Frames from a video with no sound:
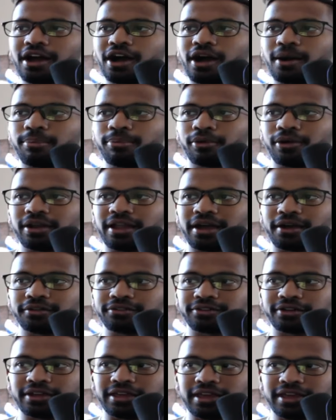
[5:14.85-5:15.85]
up or down
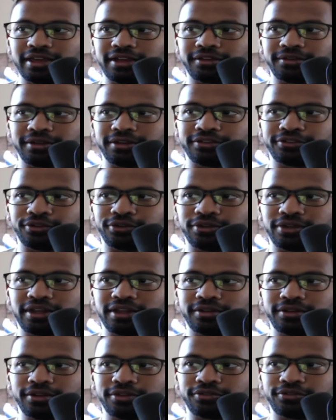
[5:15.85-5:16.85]
is going to increase or
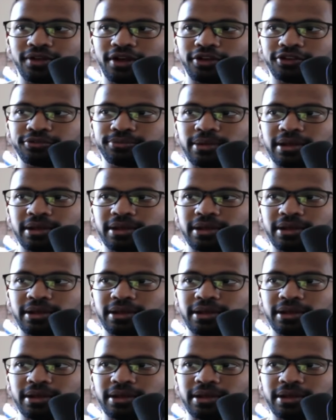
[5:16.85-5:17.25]
decrease values